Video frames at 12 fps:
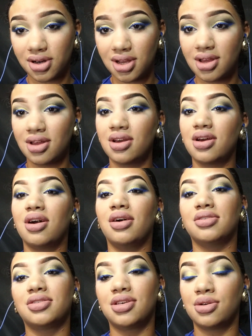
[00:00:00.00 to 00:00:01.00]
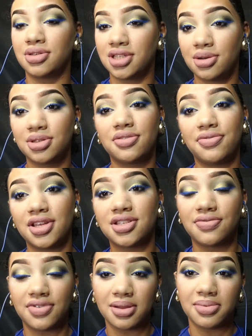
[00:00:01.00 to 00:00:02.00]
Also, share with your friends and family
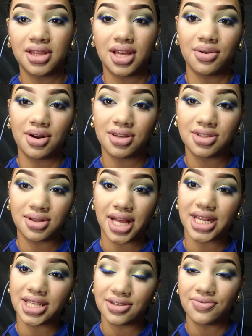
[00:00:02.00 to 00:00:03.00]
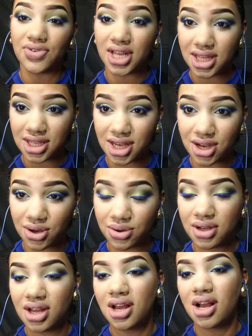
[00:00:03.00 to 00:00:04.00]
that would also like this video.
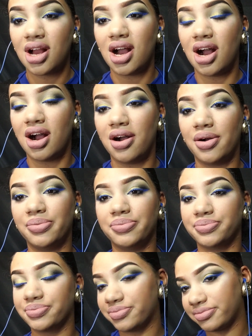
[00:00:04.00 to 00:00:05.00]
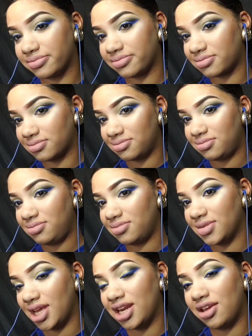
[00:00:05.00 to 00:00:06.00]
And if
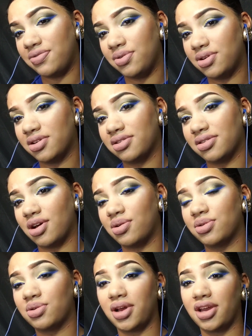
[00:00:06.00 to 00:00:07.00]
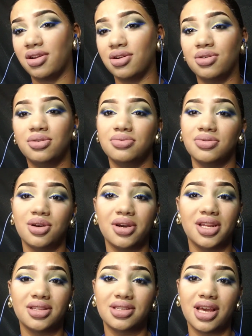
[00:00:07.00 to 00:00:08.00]
you can go and create your own, go ahead and
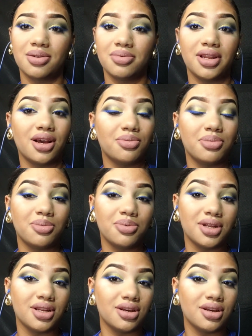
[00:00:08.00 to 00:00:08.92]
tag me. That would be pretty dope.